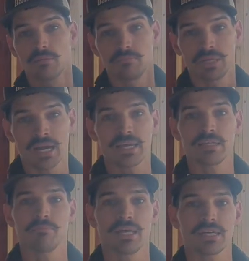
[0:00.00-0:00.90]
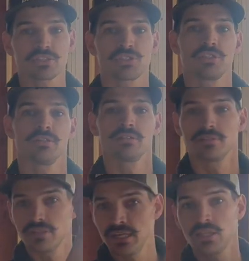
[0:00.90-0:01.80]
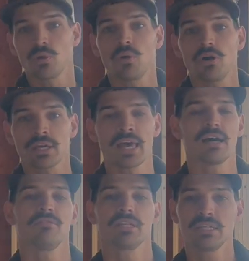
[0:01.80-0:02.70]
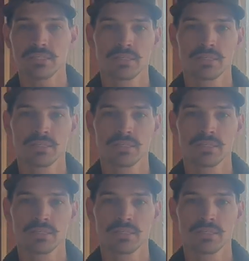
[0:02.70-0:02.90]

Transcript: behind a mesh in the wall cavity.